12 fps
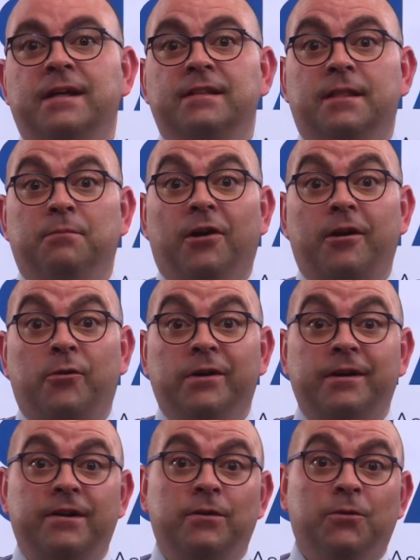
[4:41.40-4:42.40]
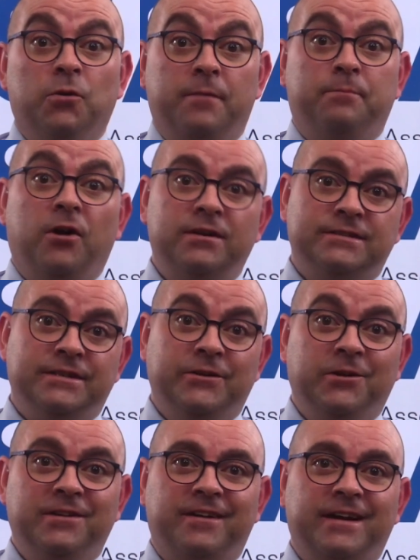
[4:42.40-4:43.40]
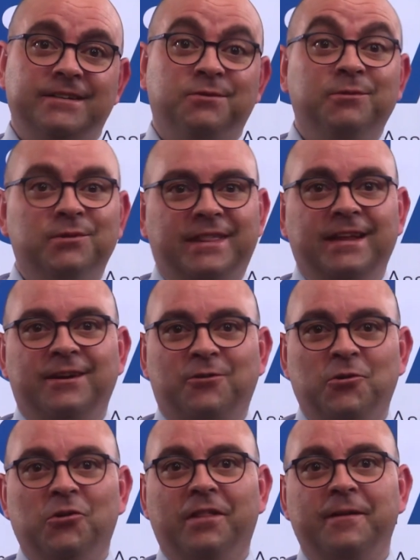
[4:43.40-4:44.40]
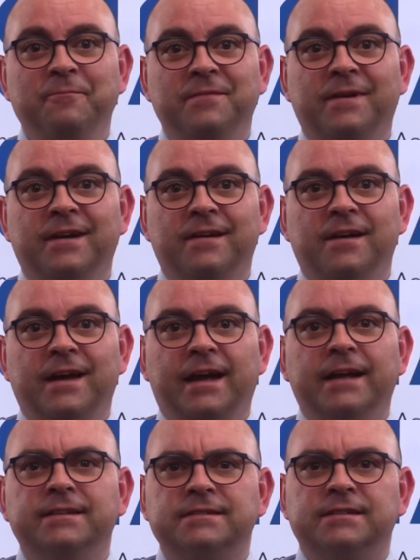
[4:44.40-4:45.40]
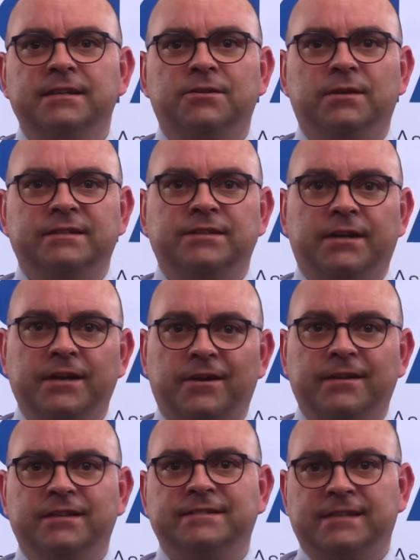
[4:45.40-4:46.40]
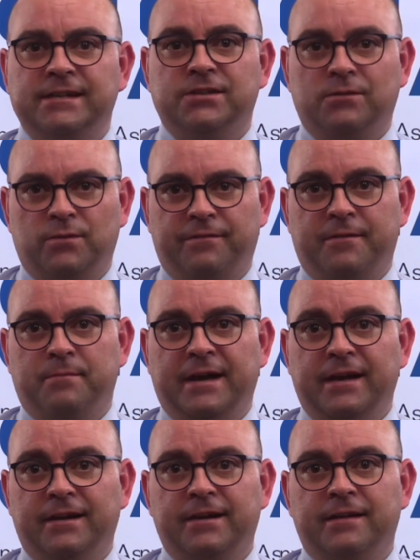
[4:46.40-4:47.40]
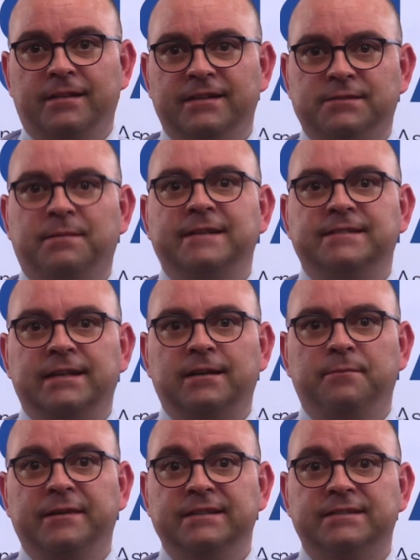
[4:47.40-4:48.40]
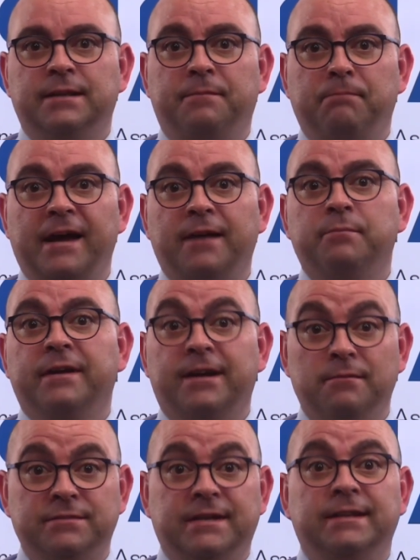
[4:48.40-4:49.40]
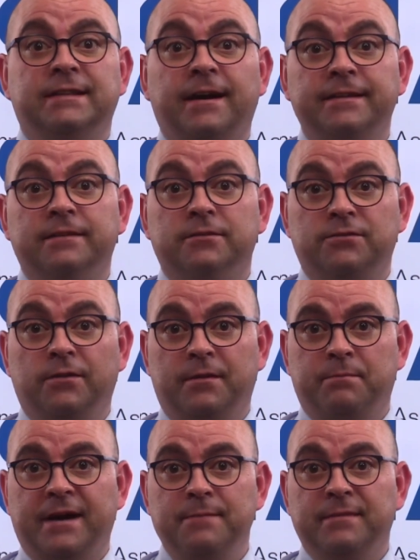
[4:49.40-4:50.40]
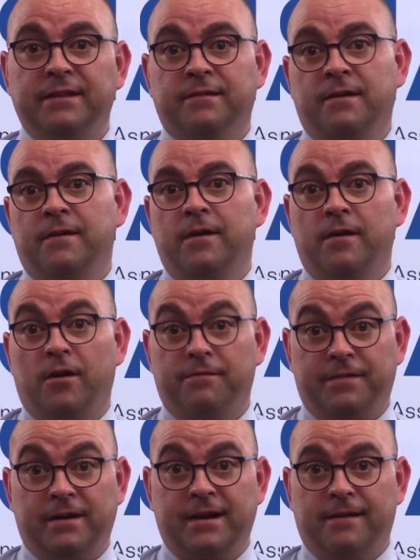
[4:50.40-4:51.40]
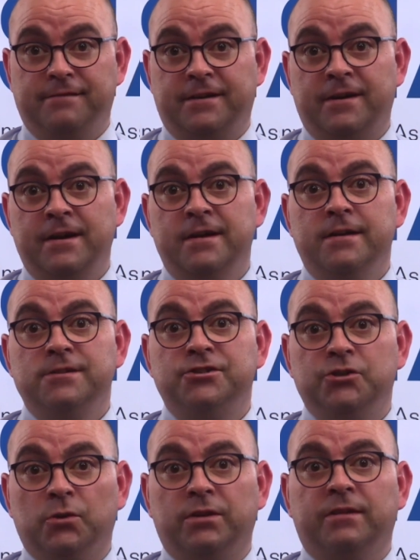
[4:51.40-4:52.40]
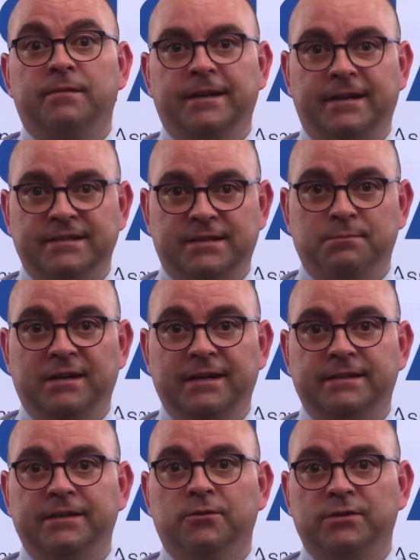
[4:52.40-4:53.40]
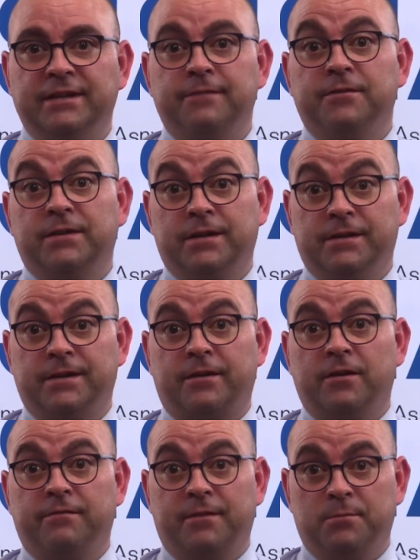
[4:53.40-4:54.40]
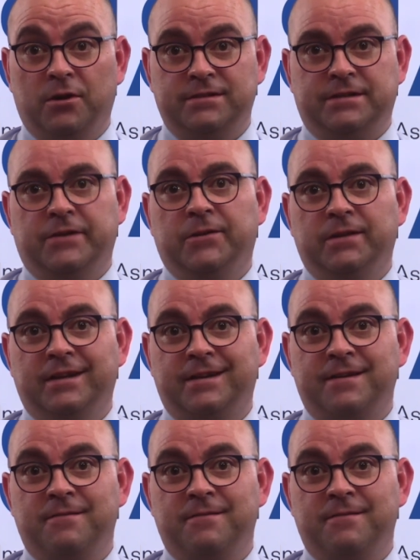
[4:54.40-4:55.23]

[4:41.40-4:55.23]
The borrower, or the policyholder as we would then call him, enters into a securitization with the bank. This basically means the bank becomes entitled to the payment of the cover should the disability or death occur of the policyholder.